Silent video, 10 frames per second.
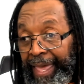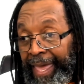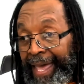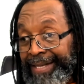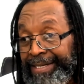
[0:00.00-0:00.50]

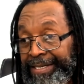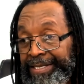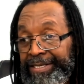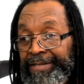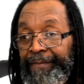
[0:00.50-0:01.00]

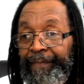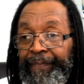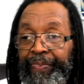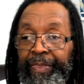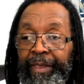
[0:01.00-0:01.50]
Exodus.
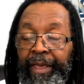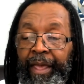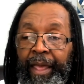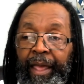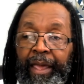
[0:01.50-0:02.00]

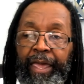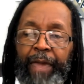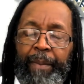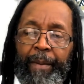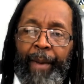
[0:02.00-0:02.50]

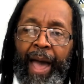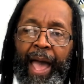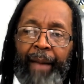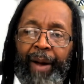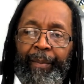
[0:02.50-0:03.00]
Keep in
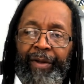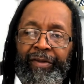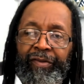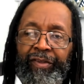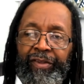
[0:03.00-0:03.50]
mind, my brothers
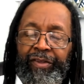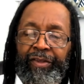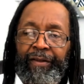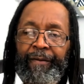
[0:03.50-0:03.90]
and sisters,